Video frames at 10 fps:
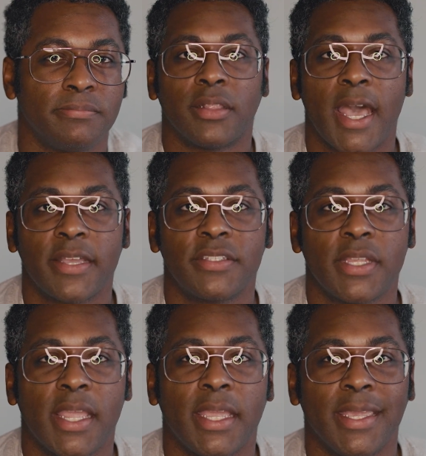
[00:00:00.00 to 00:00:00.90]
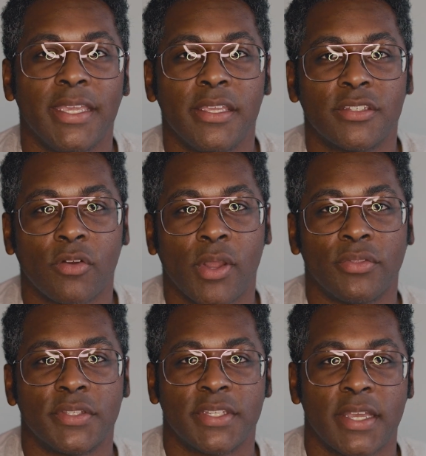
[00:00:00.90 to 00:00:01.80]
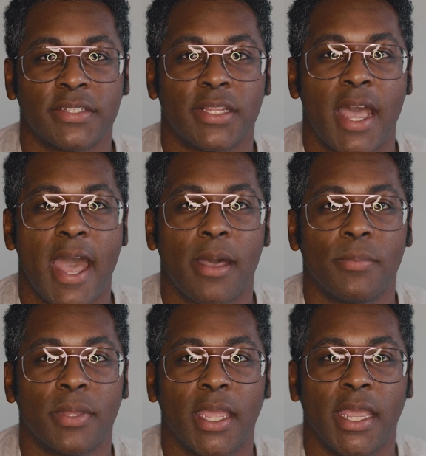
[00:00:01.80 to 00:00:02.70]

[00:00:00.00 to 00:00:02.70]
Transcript: Last thing is around the Tesla app.